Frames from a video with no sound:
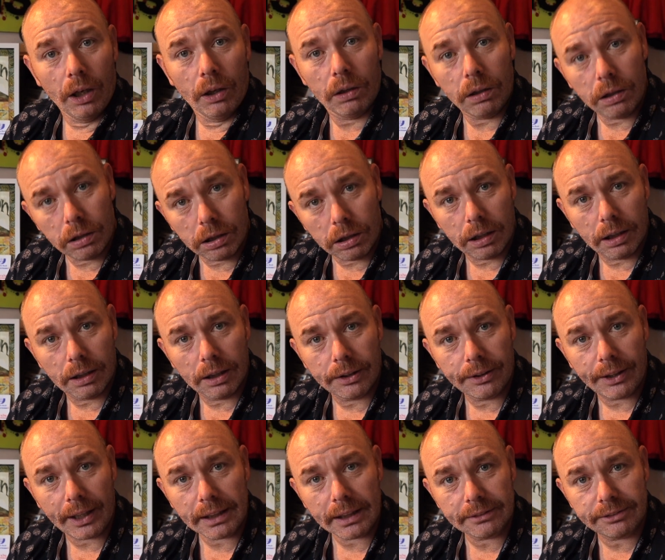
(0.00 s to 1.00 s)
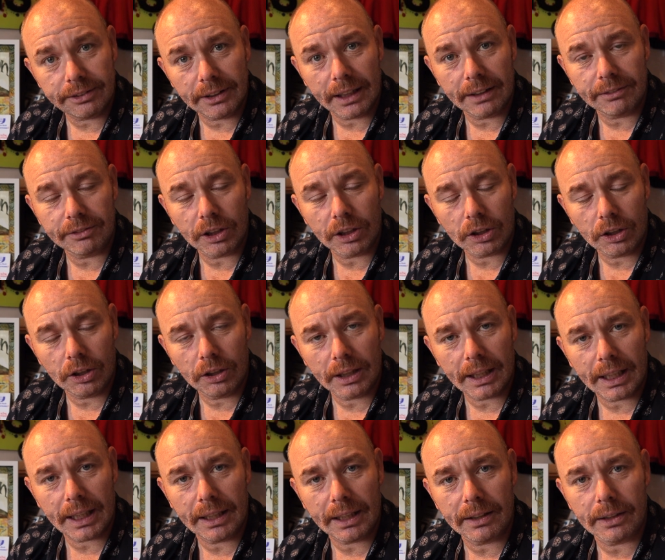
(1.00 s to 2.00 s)
thankfully I've got all
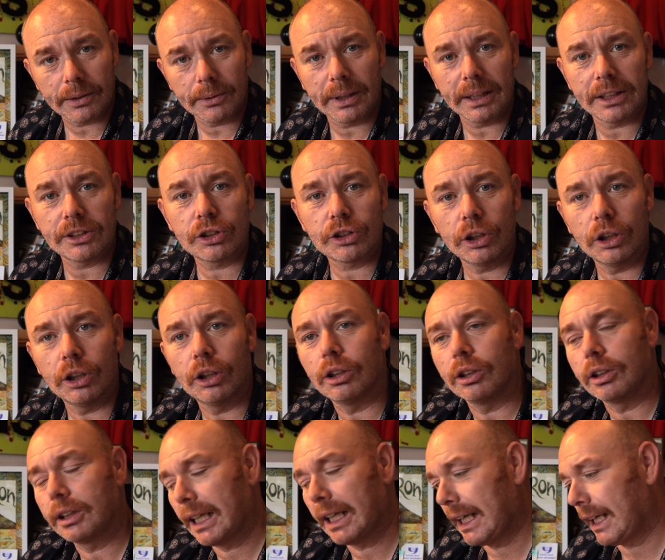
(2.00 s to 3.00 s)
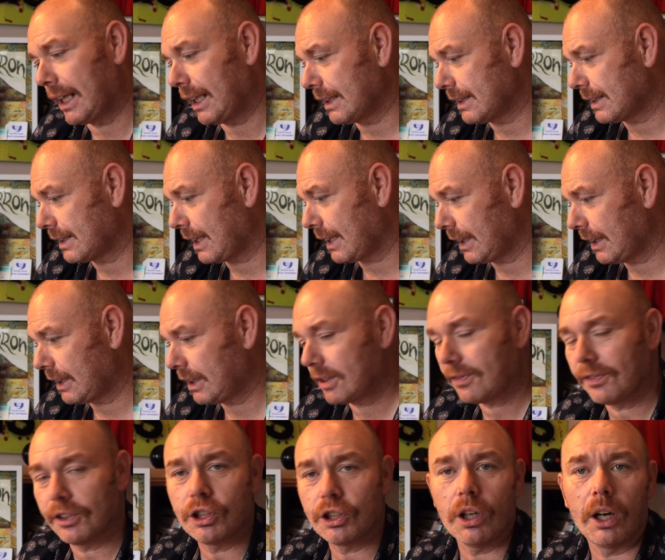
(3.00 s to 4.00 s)
that out of the way. So, guys, thanks
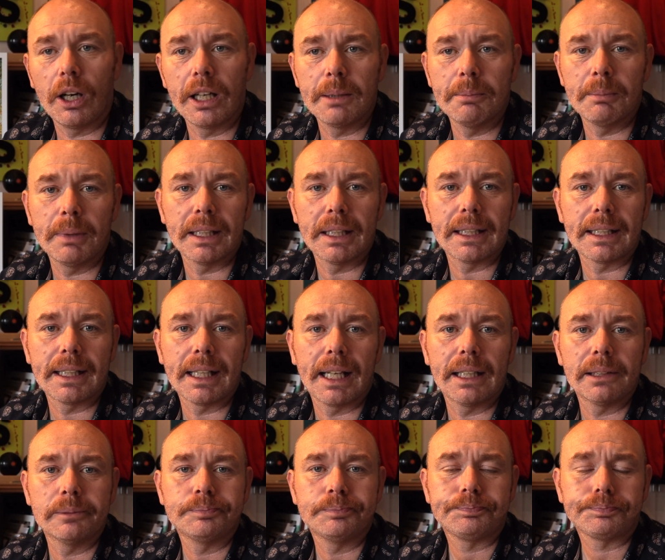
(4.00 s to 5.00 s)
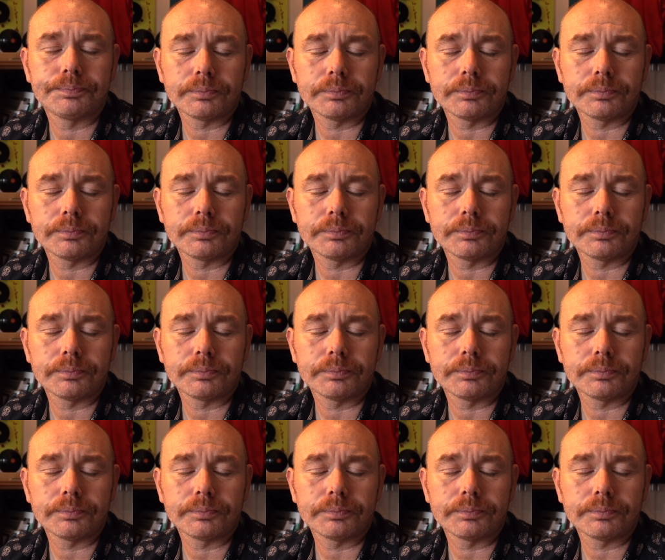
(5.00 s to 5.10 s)
for joining me again.